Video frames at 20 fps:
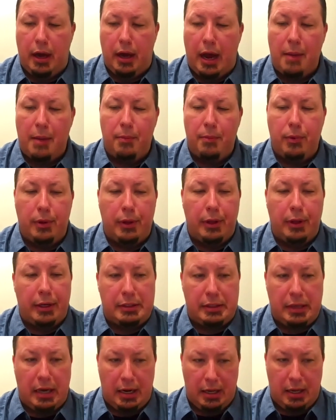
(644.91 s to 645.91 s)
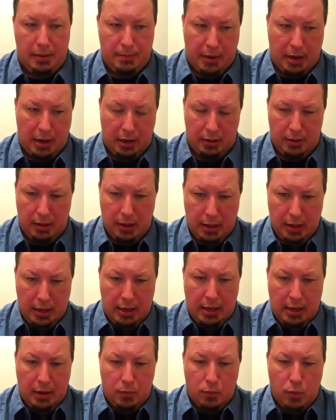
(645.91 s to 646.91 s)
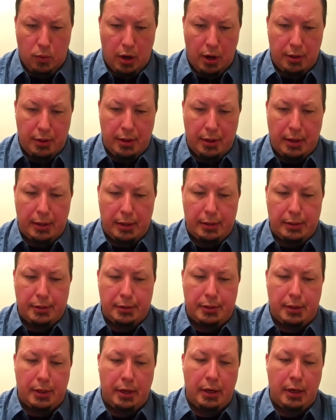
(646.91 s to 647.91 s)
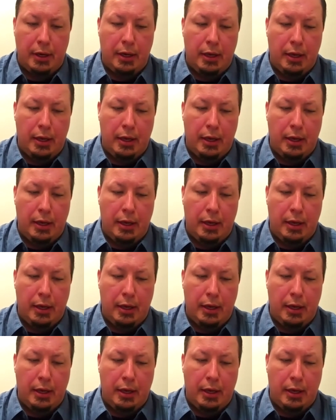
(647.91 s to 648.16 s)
I'm really excited about. One is